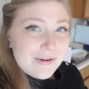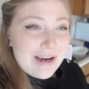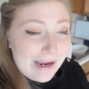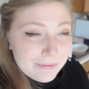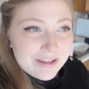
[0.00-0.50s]

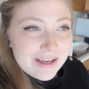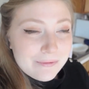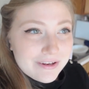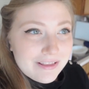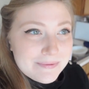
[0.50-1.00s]
I will get
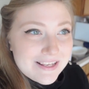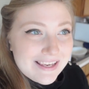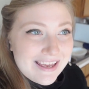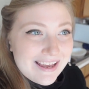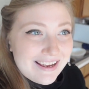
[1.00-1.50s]
what clips I
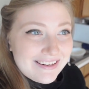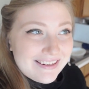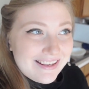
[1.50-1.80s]
can,